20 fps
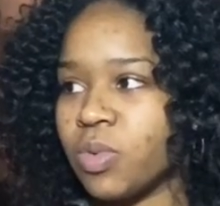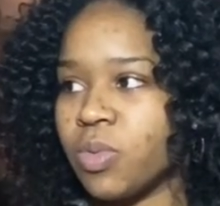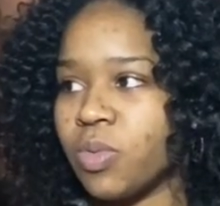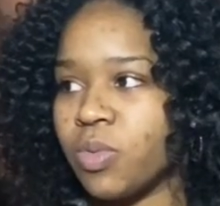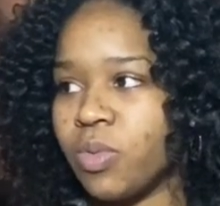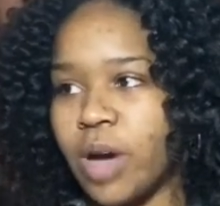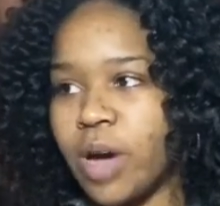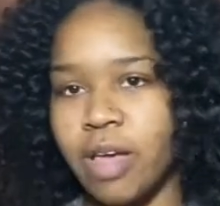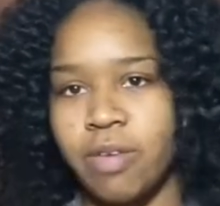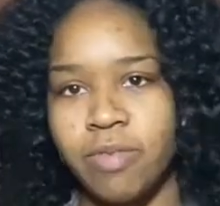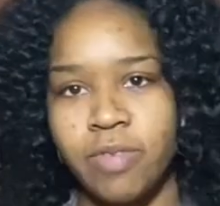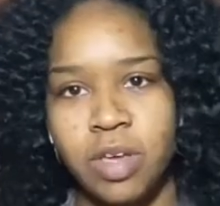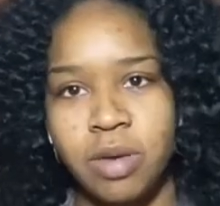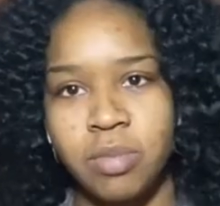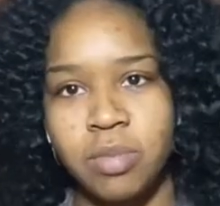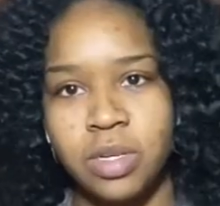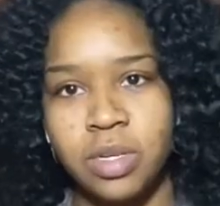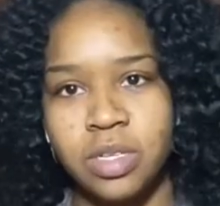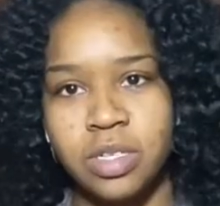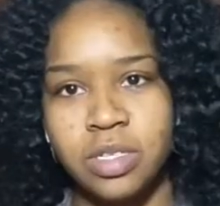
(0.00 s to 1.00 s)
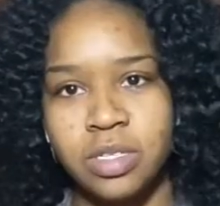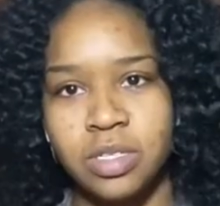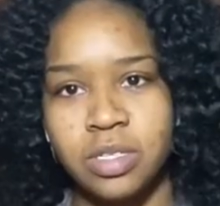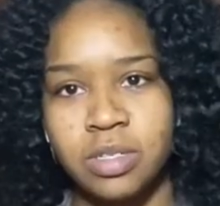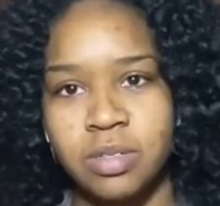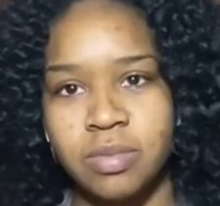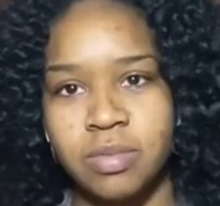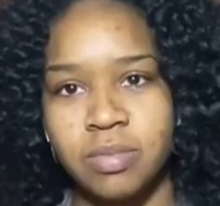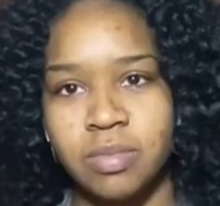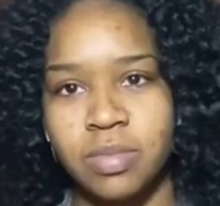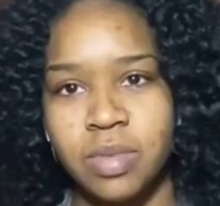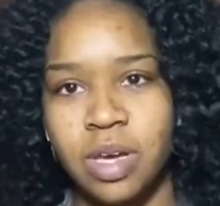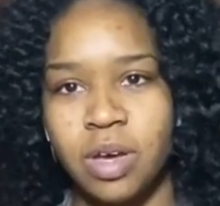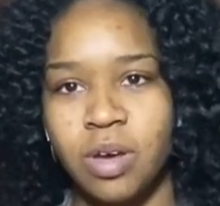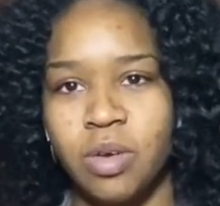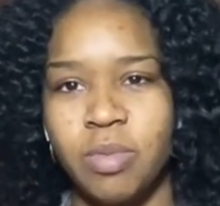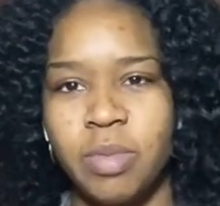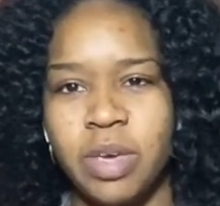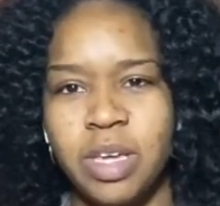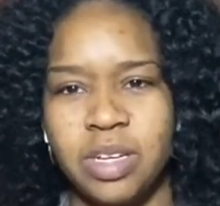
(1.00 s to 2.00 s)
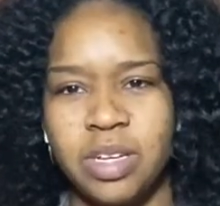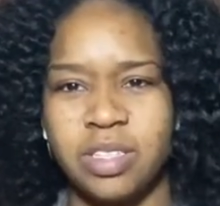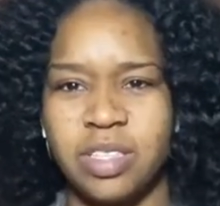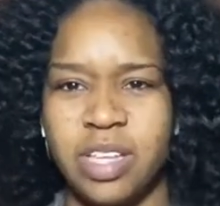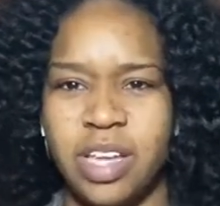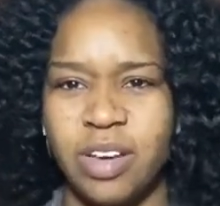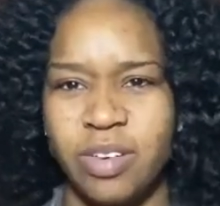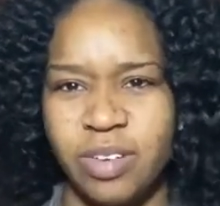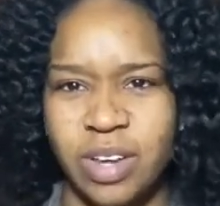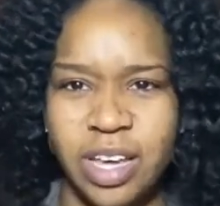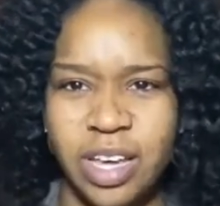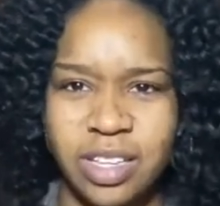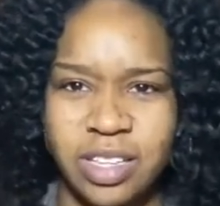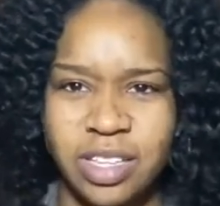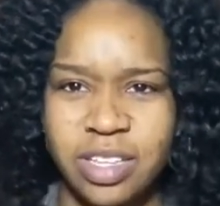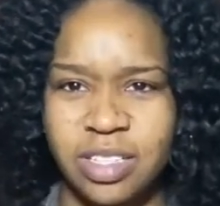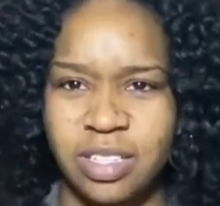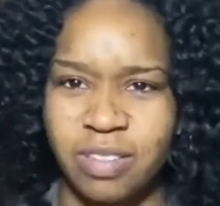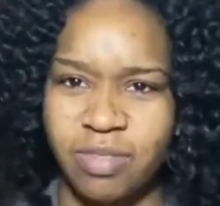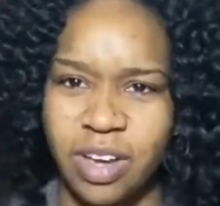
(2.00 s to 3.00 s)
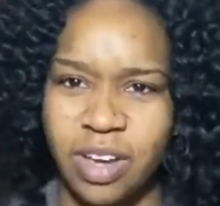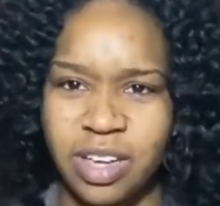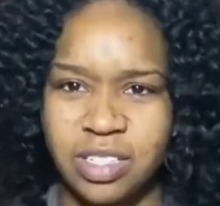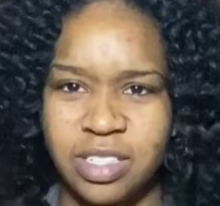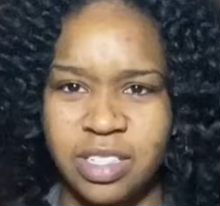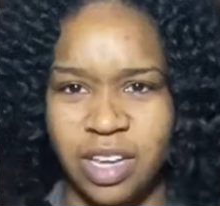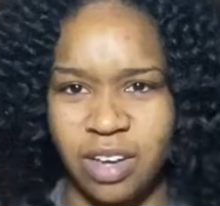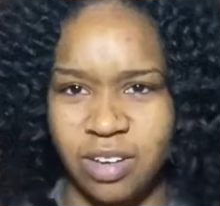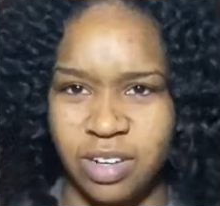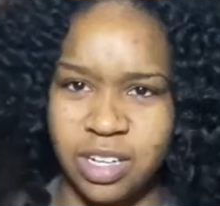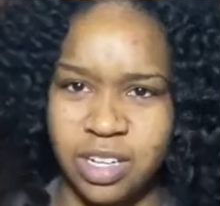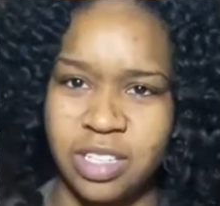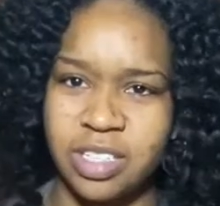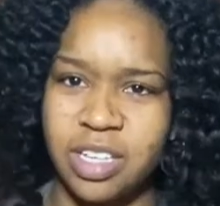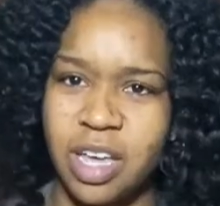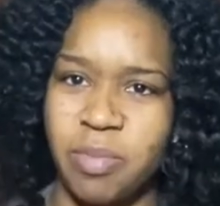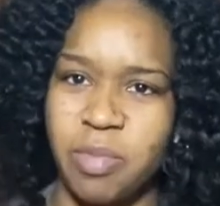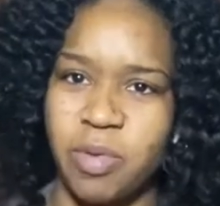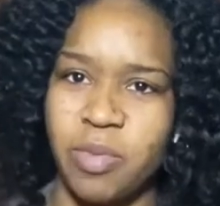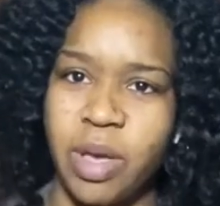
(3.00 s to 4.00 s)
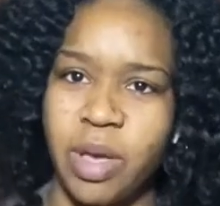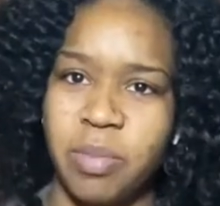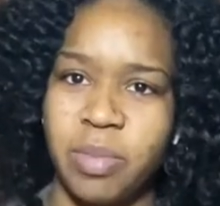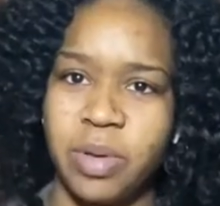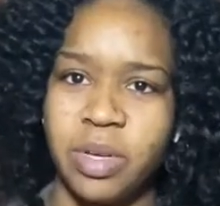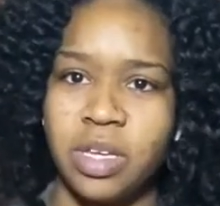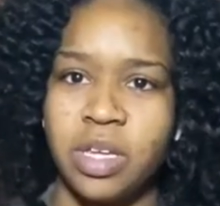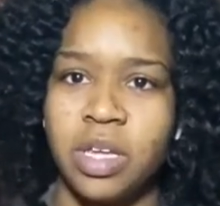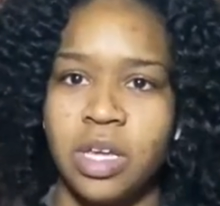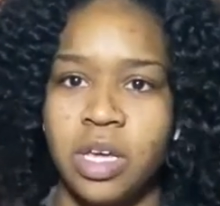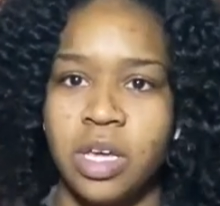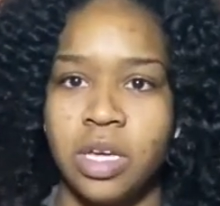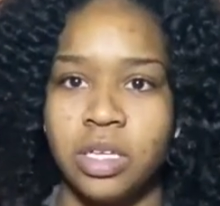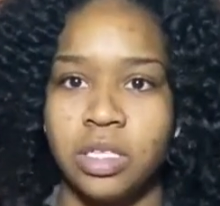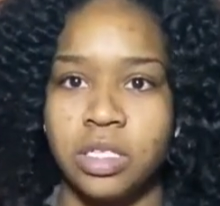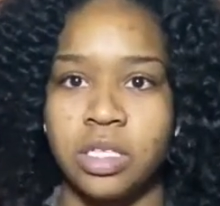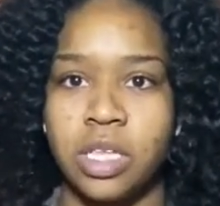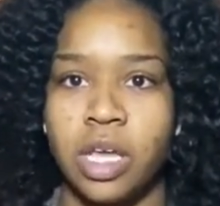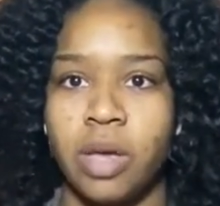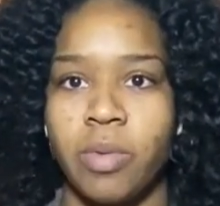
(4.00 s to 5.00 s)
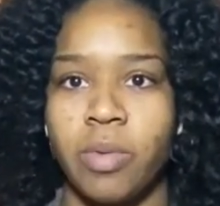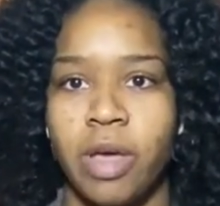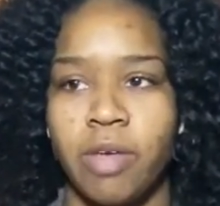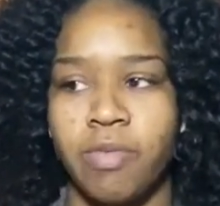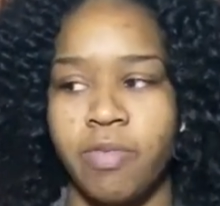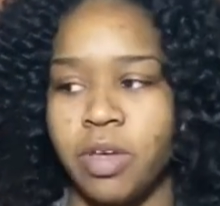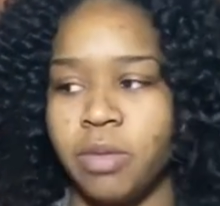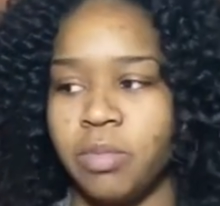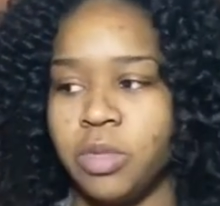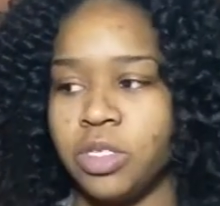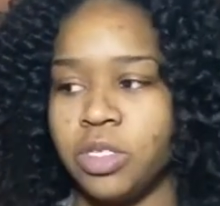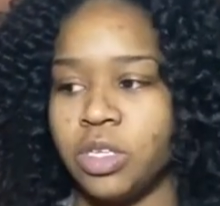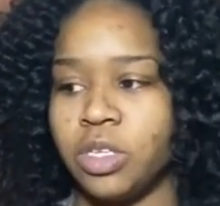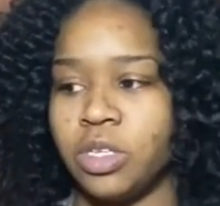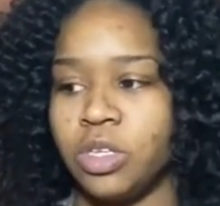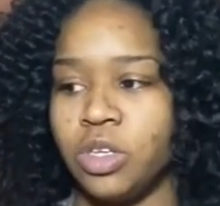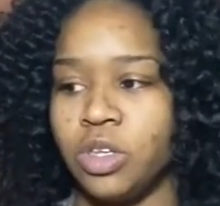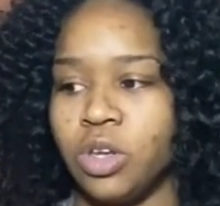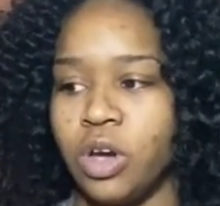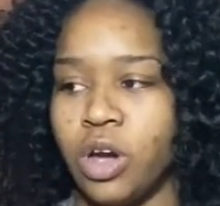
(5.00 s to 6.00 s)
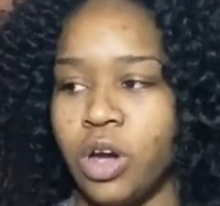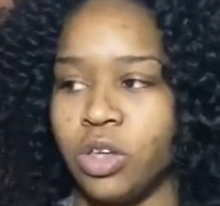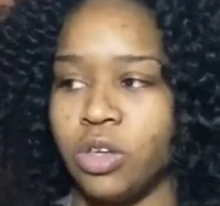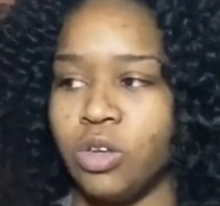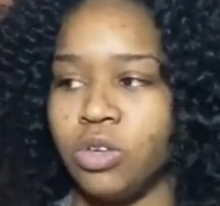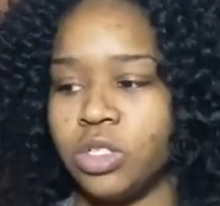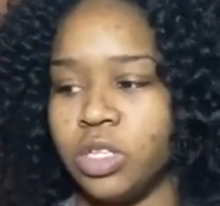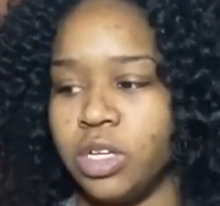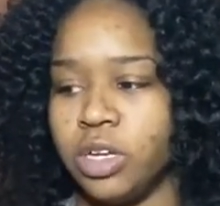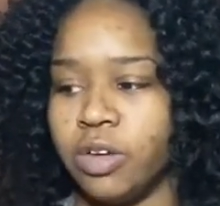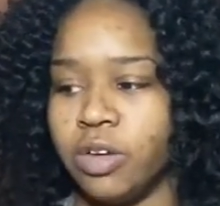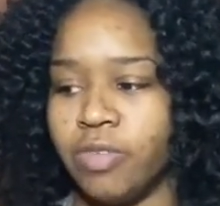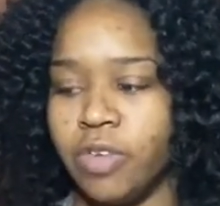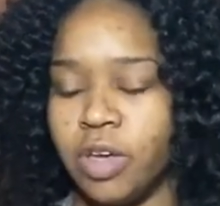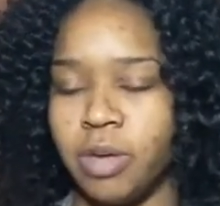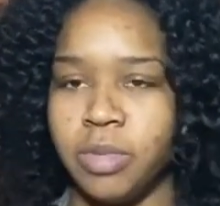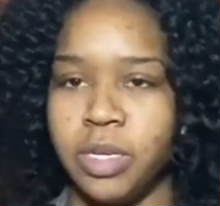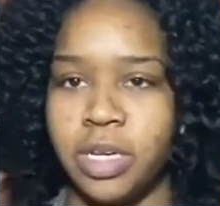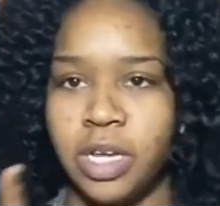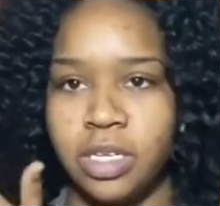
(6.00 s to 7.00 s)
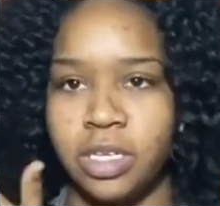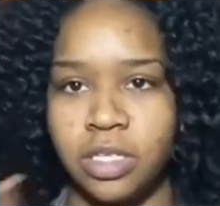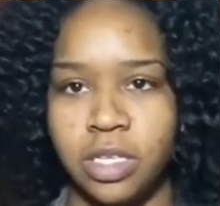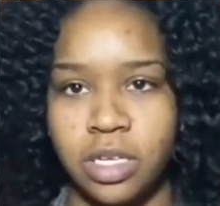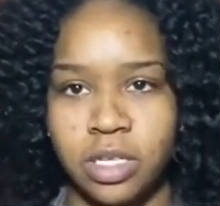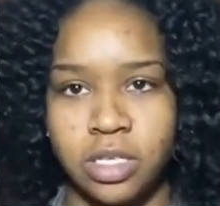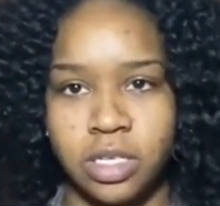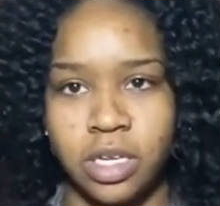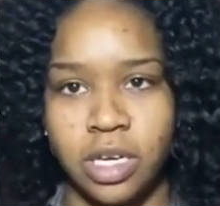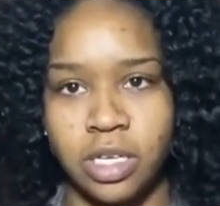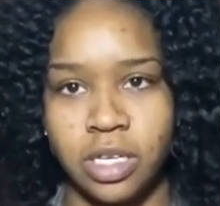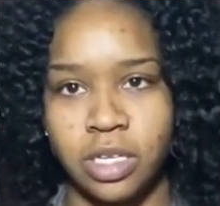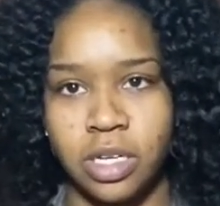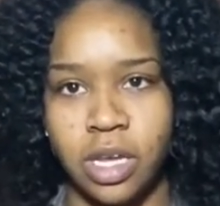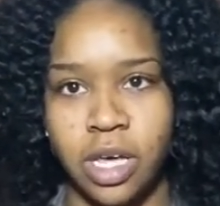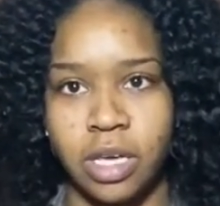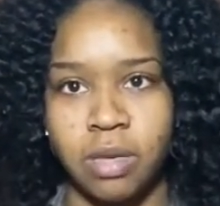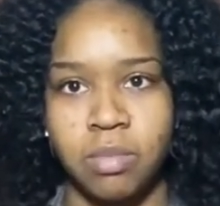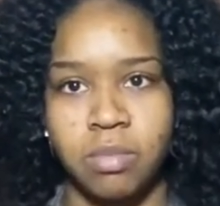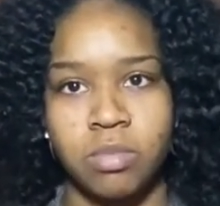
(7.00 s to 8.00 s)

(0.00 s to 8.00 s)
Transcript: white families, I don't mean to sound like this if I sound any type of way, but just like white families are usually a family that stick together. Like,